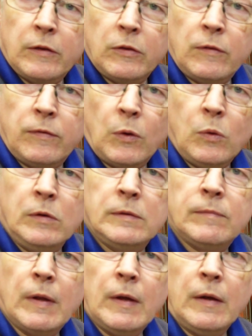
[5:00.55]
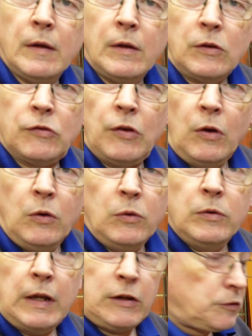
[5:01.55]
the floor. So
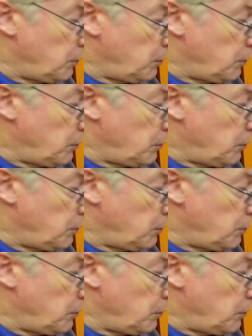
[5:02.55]
next to